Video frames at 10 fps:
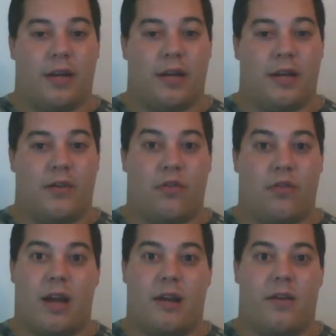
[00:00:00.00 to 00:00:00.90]
and
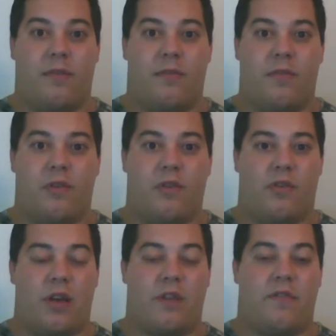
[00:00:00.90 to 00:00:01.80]
trying to
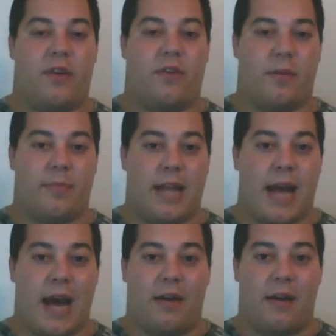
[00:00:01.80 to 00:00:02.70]
figure something
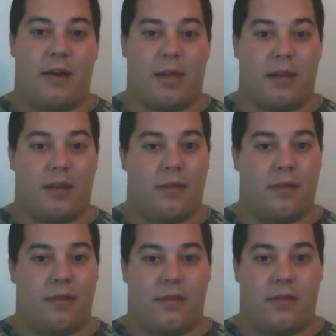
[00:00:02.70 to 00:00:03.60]
out. I mean,
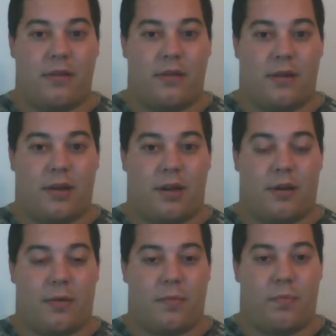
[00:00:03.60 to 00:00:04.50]
you
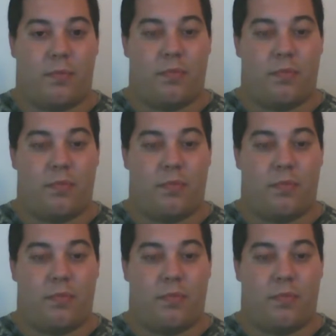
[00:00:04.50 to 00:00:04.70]
know,